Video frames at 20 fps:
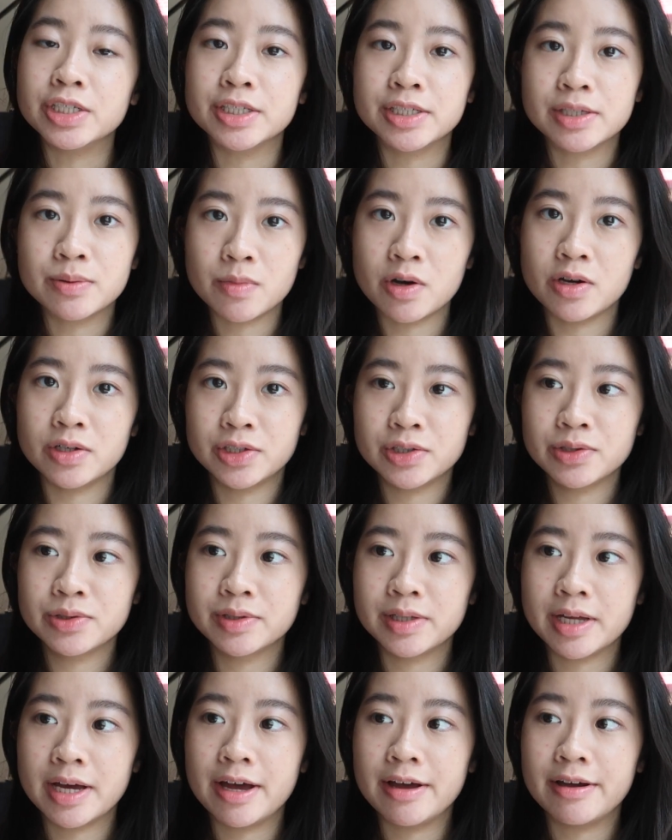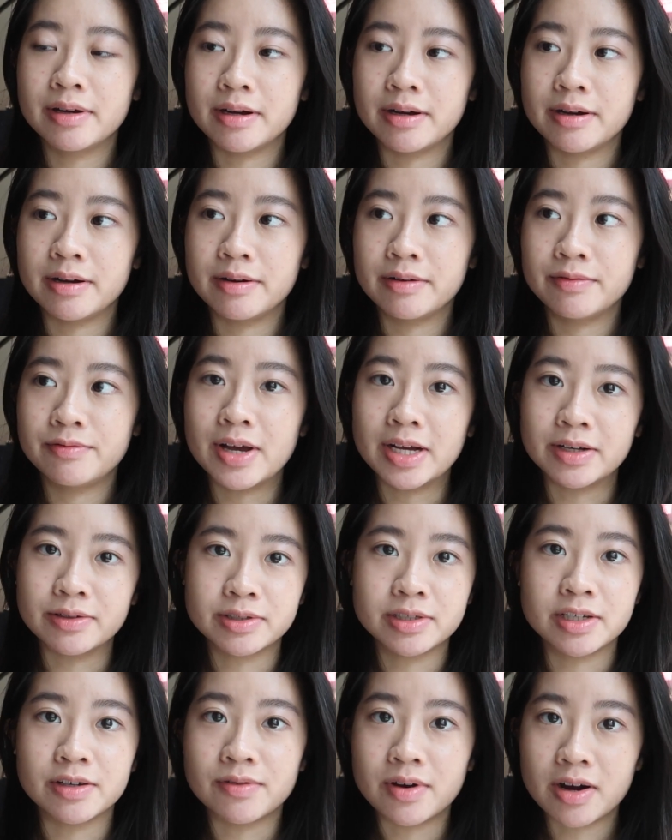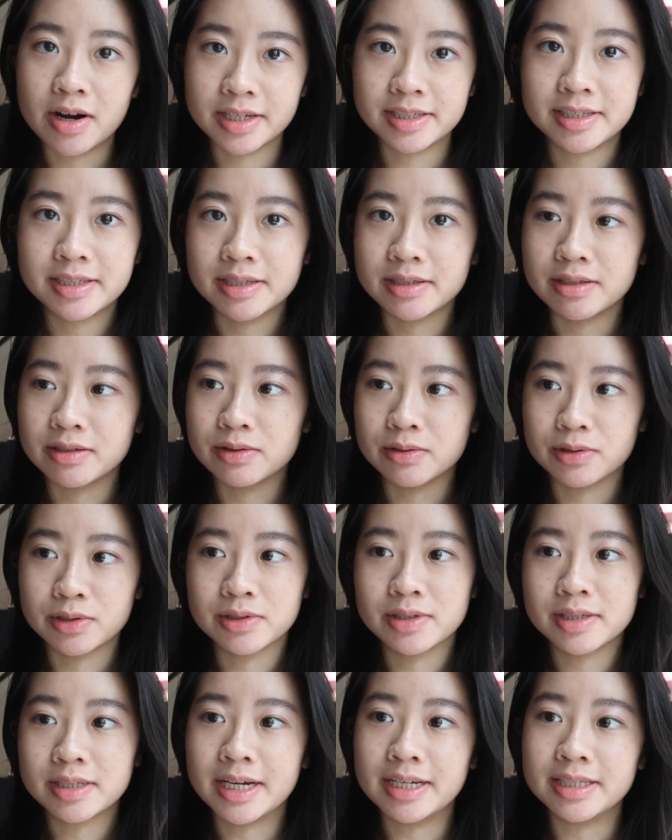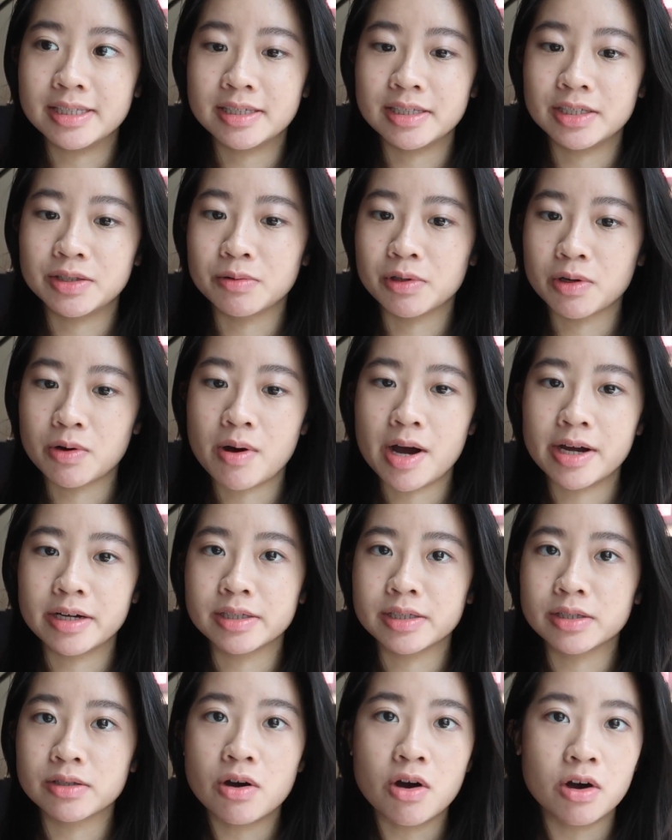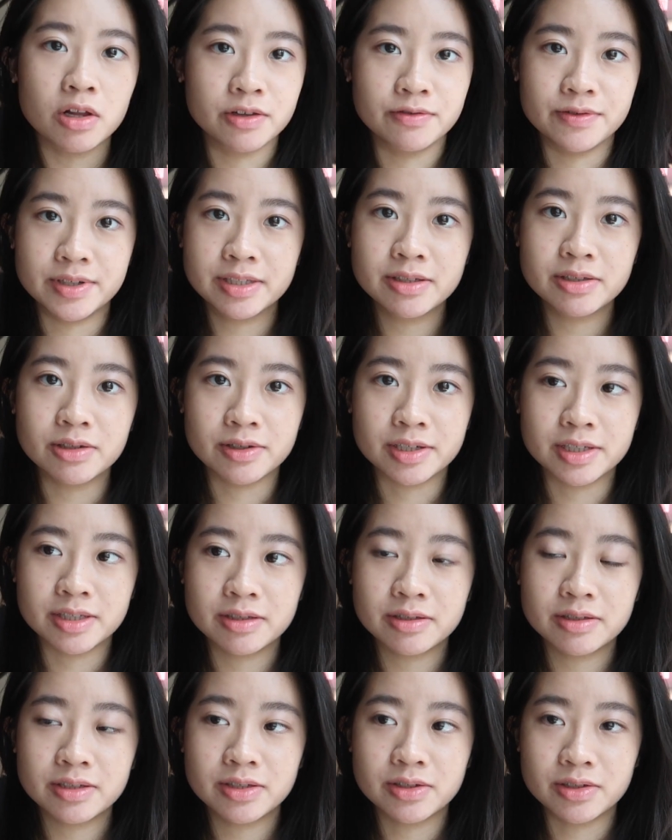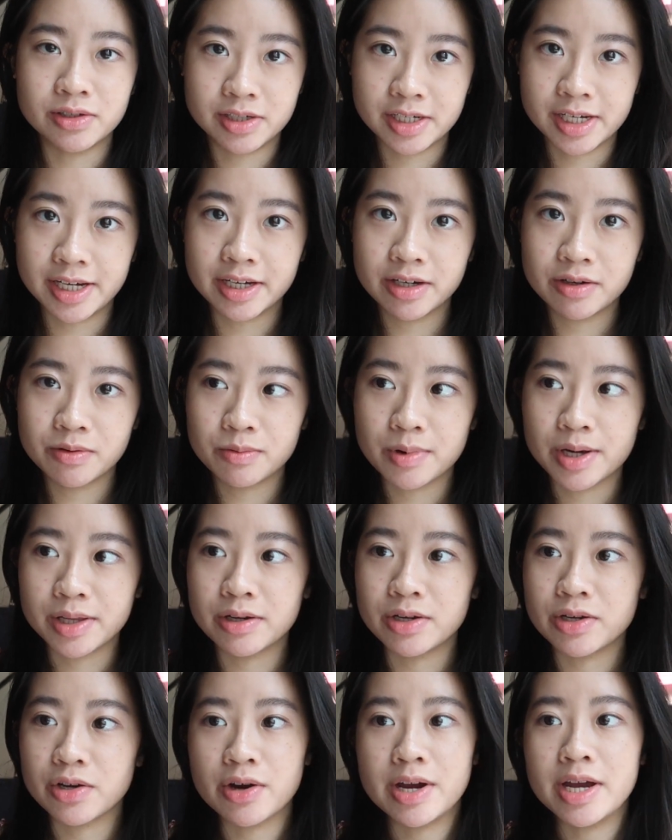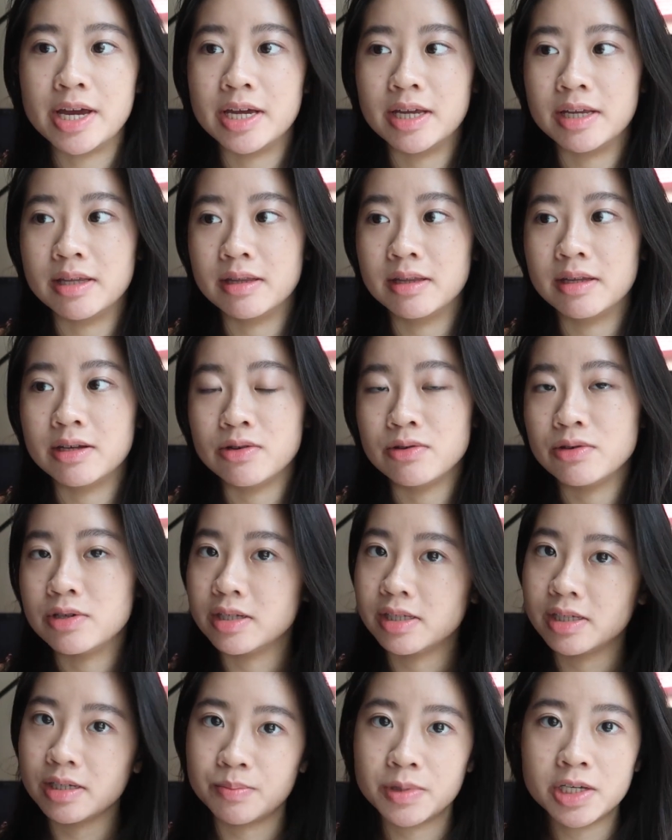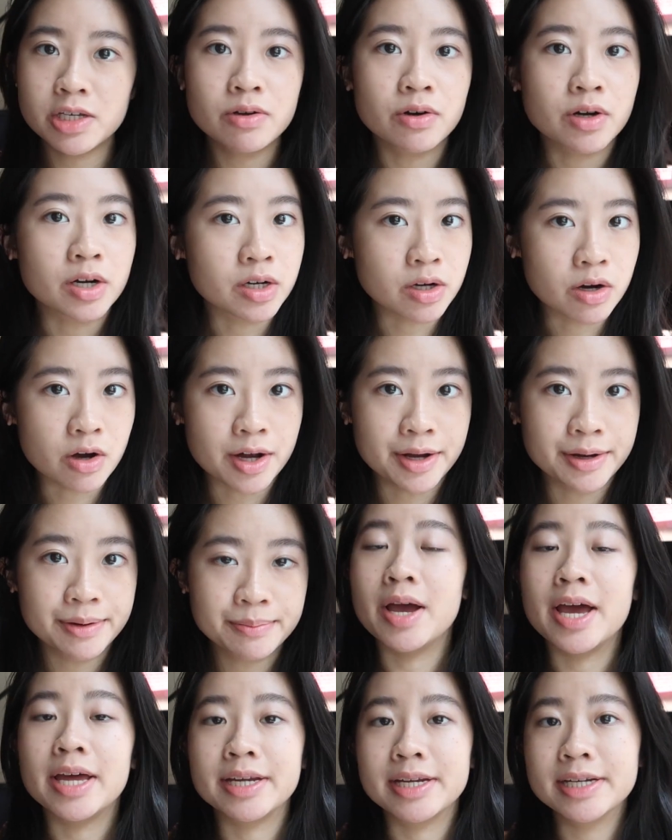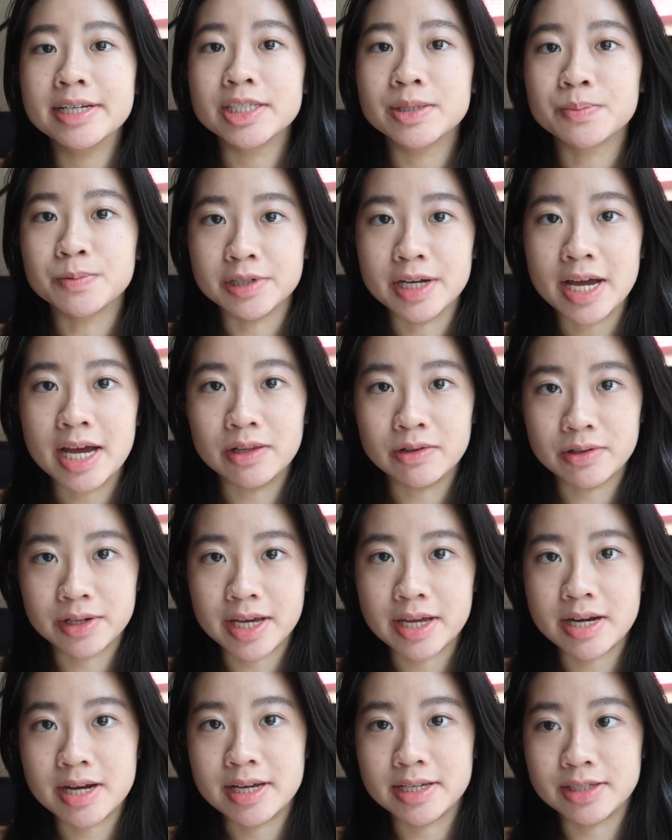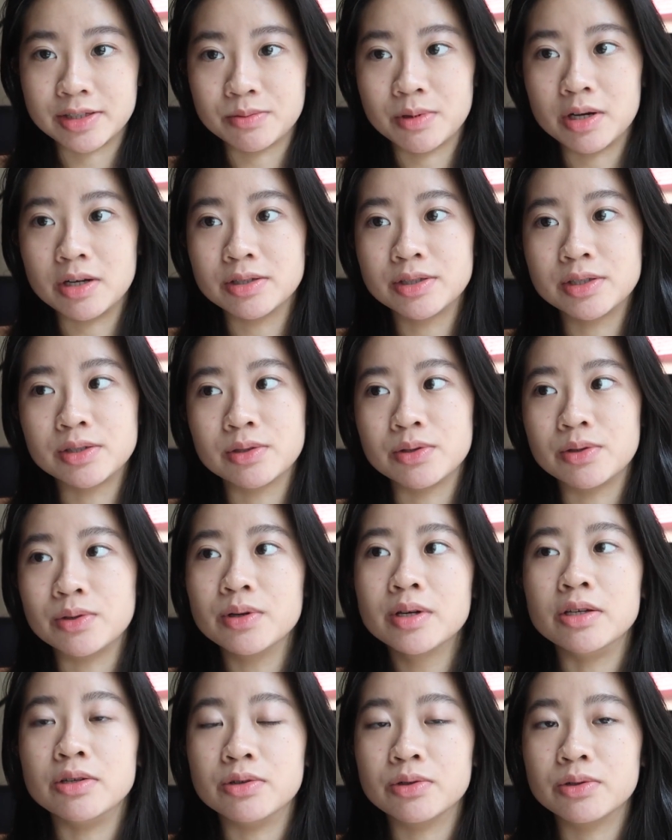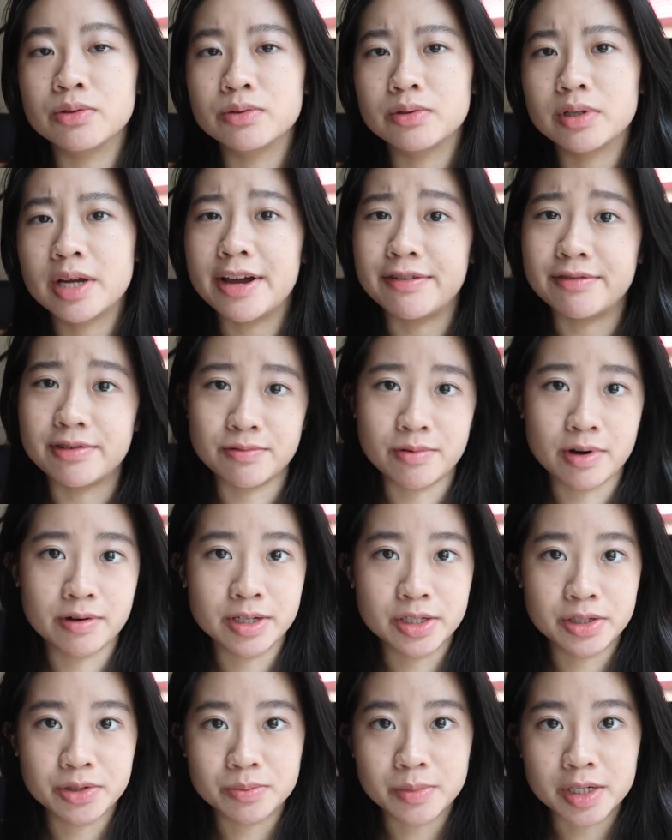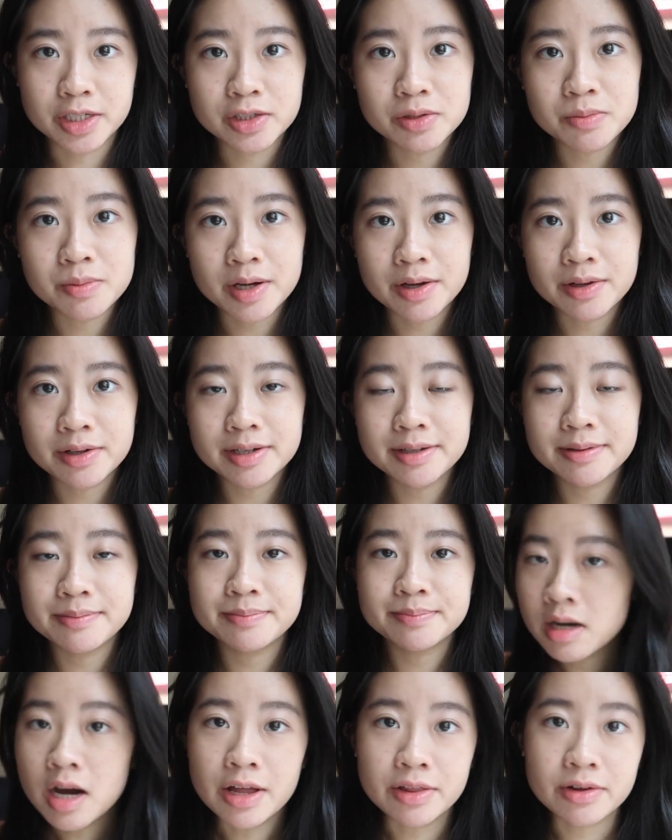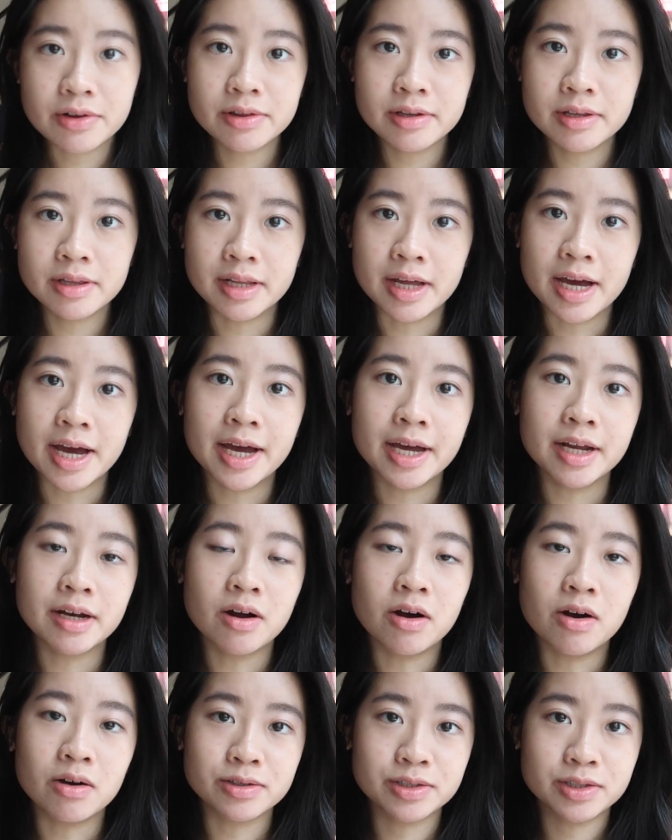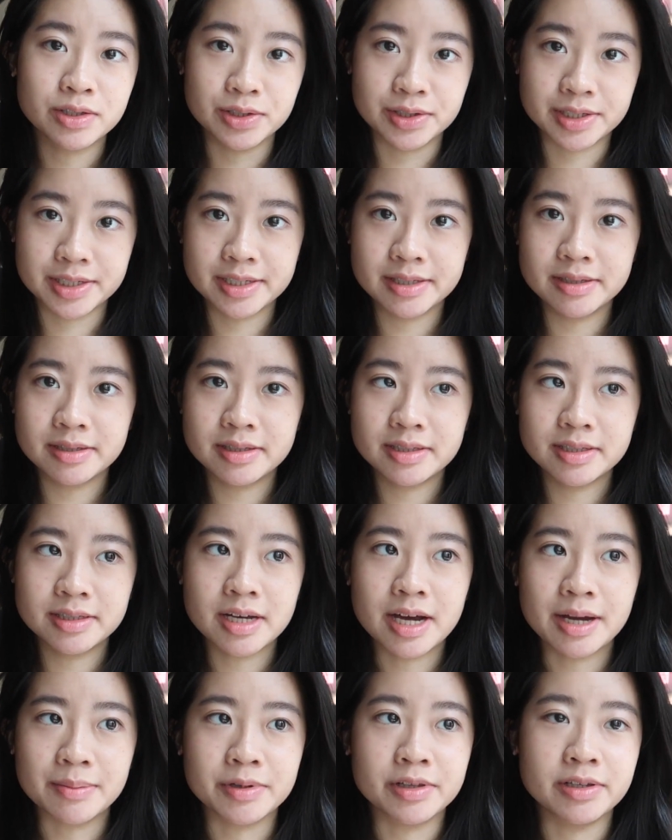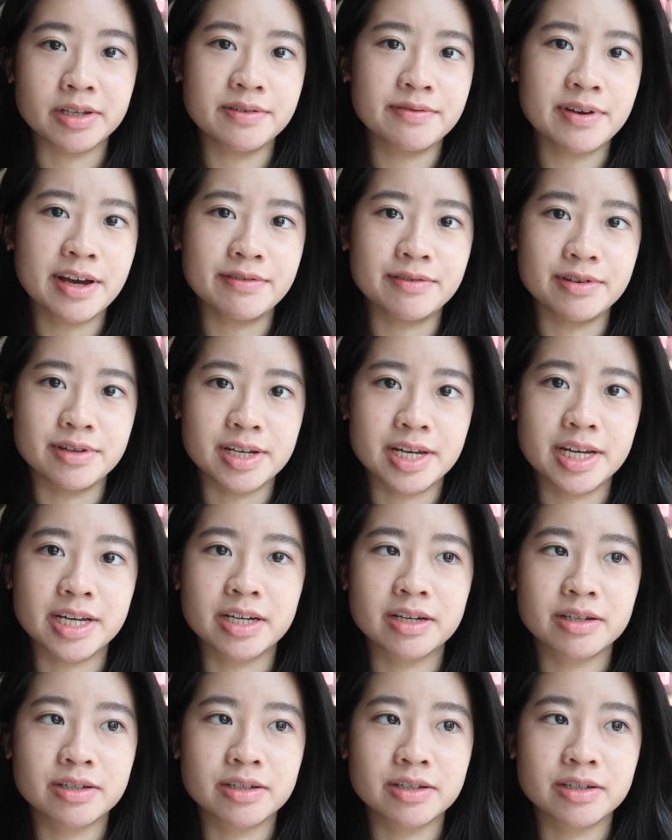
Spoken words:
is a module that Faculty of Arts and Social Sciences requires all of its students to take, whether you're in the UTCP or not. And it is pre-allocated as well, so you don't have to worry too much about it. Other than that, all students, I believe, have to take